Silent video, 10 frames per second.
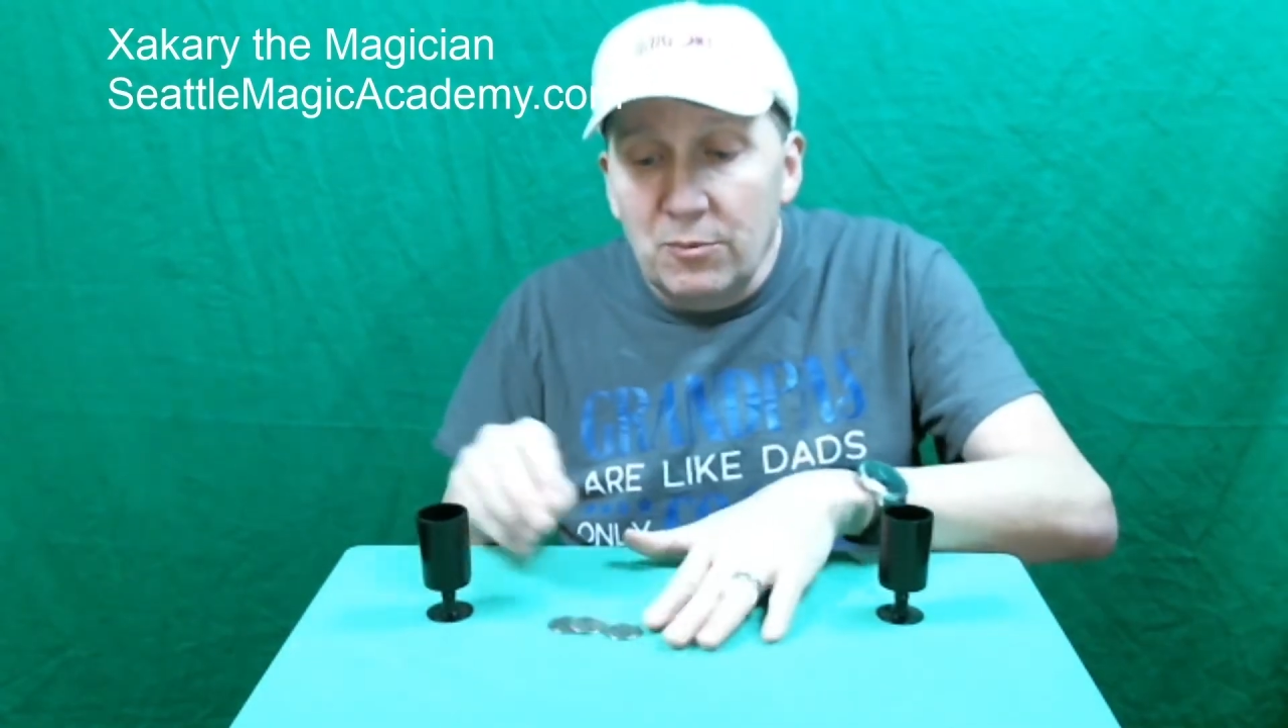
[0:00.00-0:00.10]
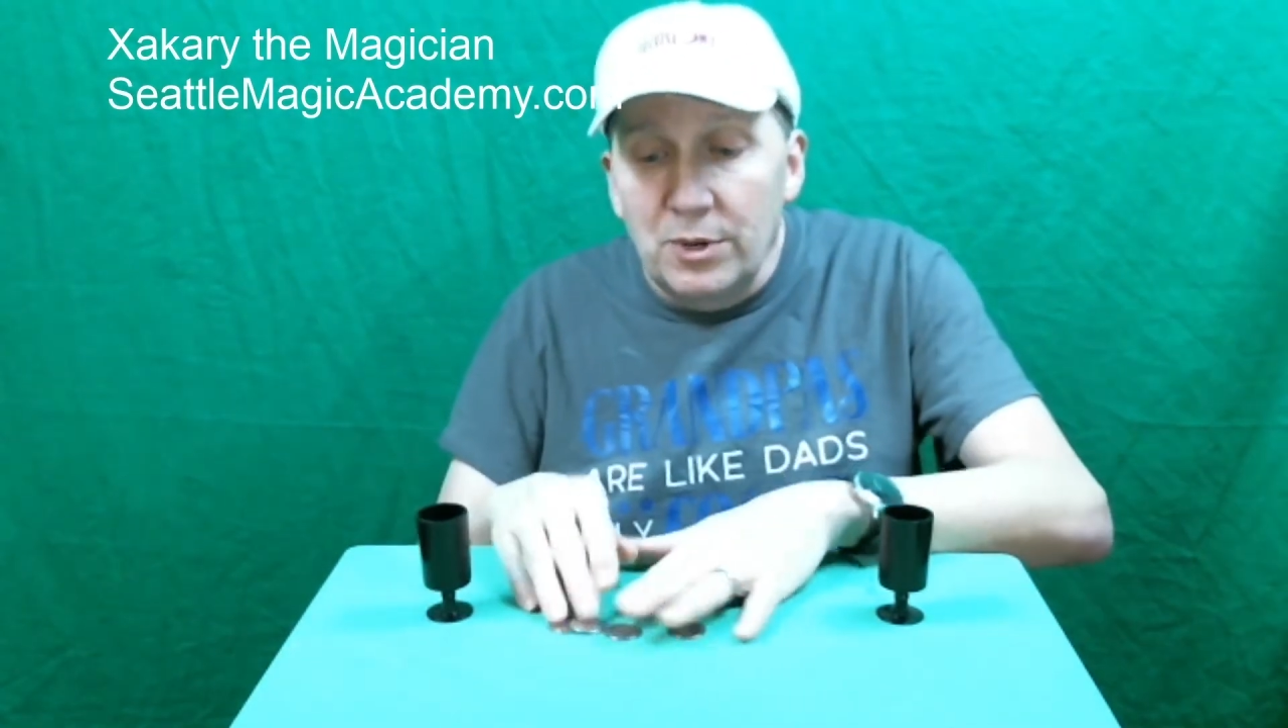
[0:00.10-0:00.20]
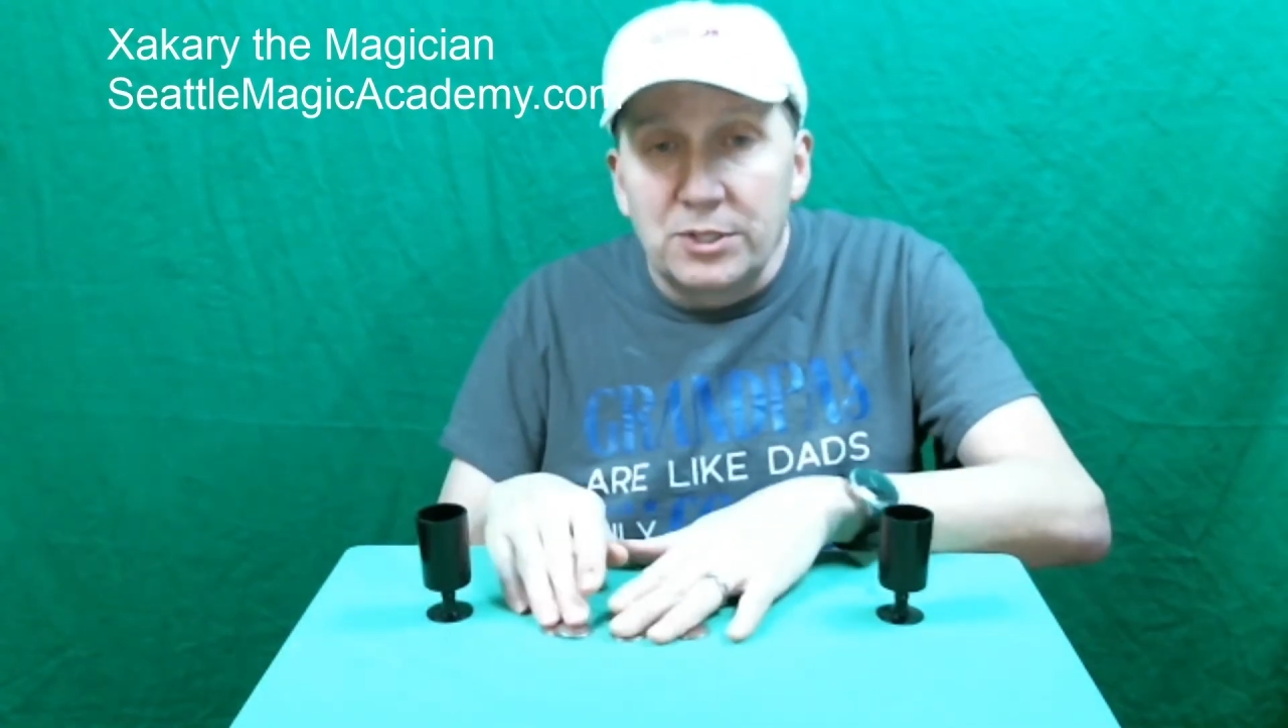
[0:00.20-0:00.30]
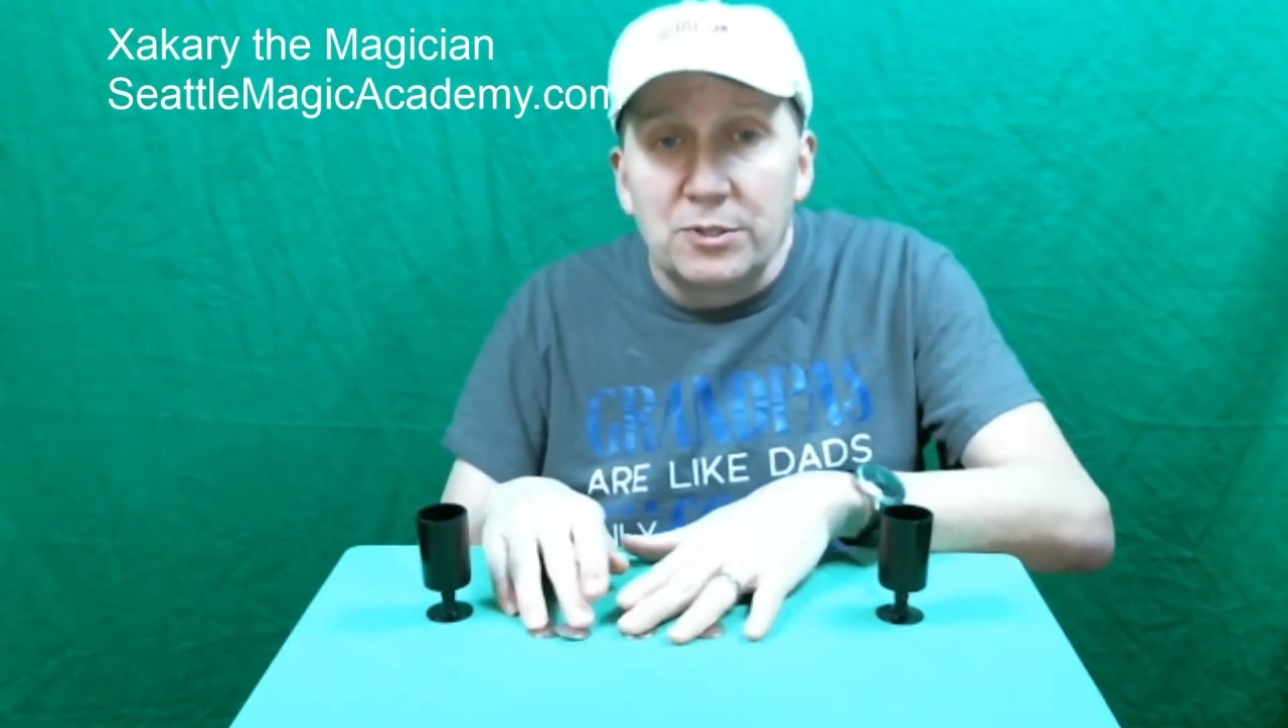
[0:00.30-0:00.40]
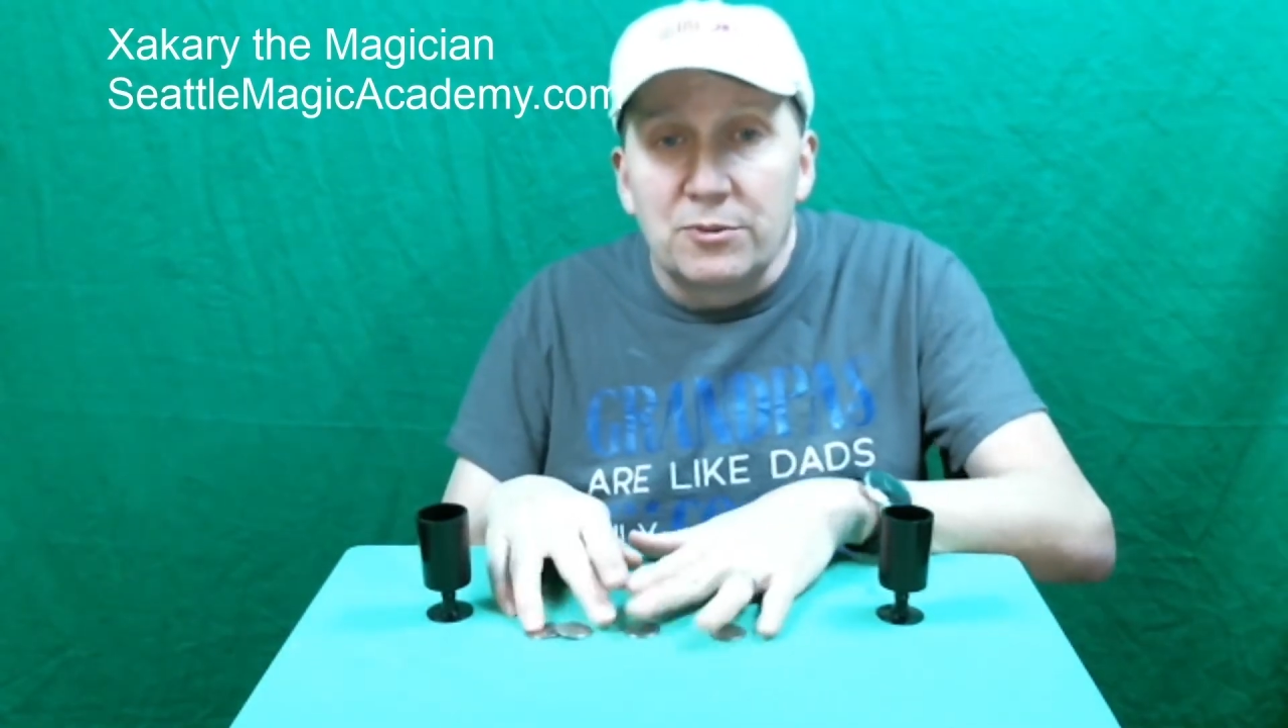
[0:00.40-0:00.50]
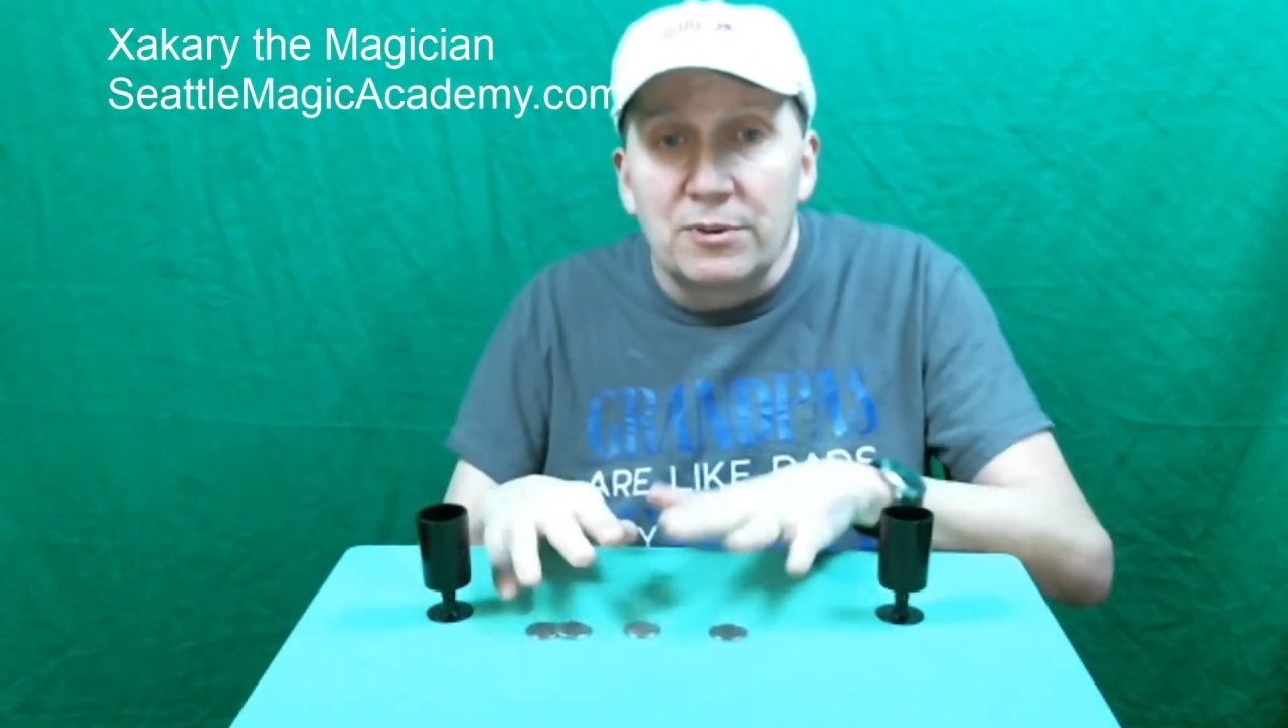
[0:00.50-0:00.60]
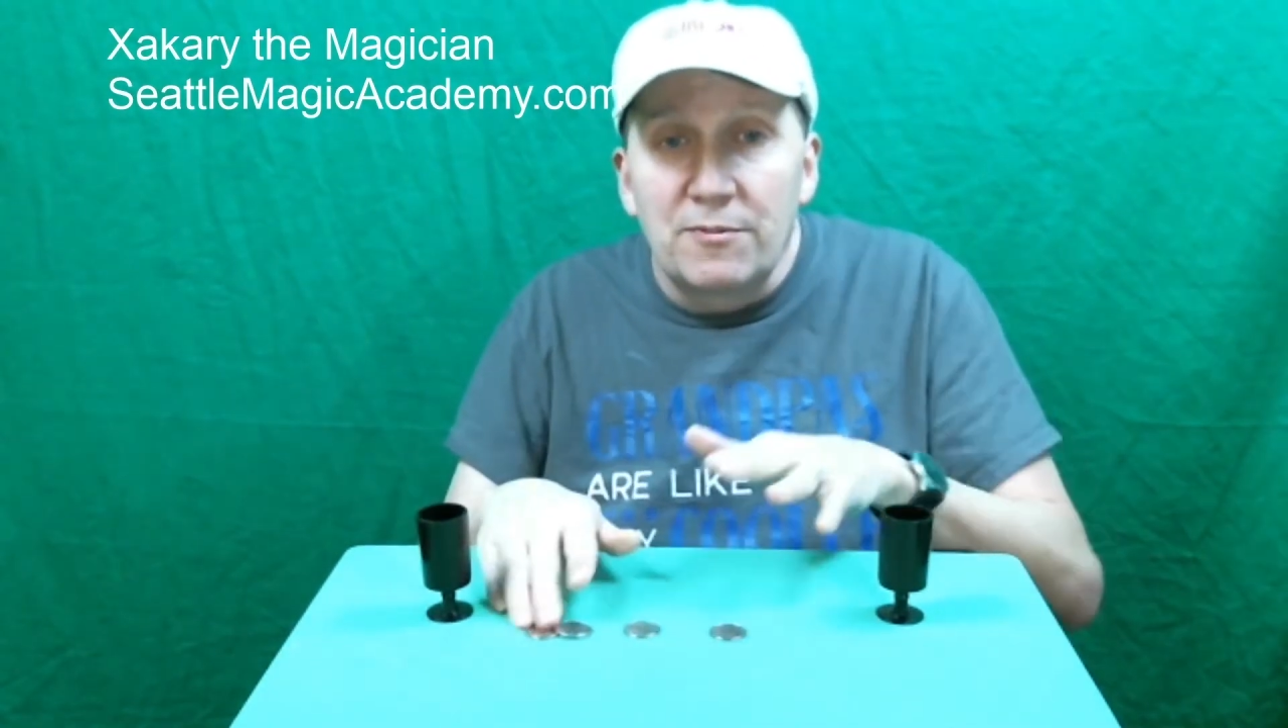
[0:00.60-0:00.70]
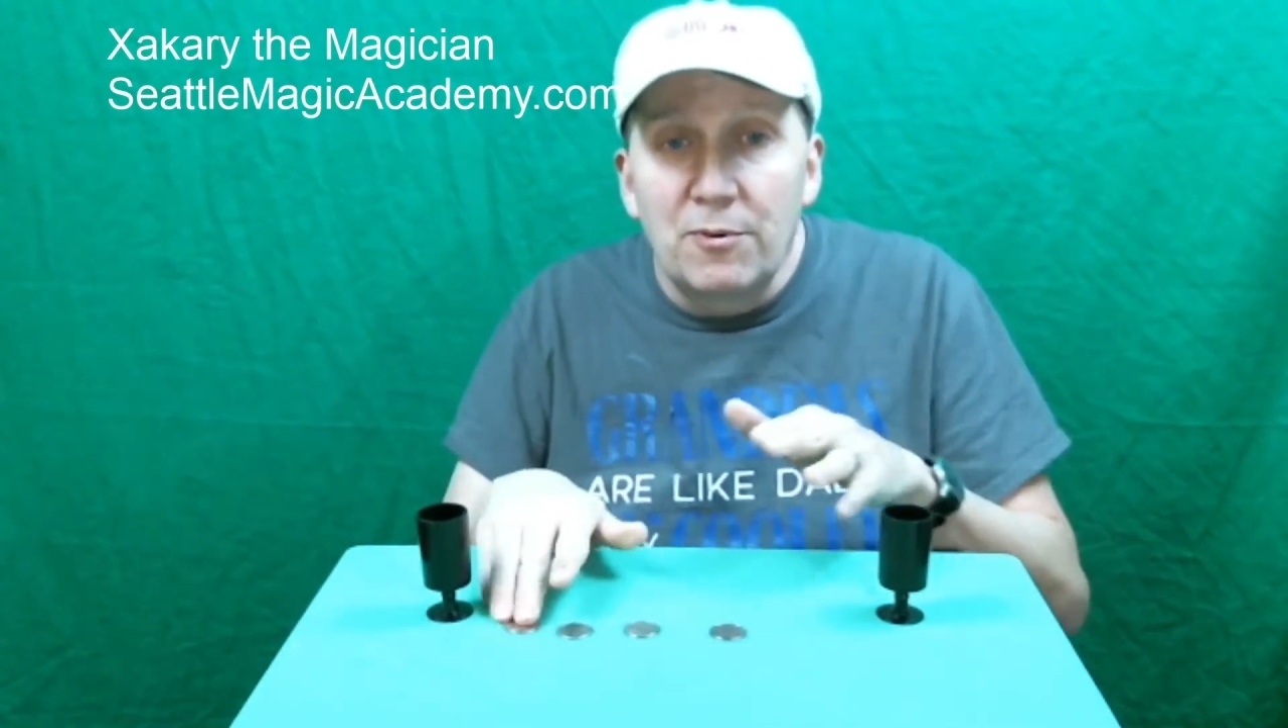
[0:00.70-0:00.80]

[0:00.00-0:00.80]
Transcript: one, two, three,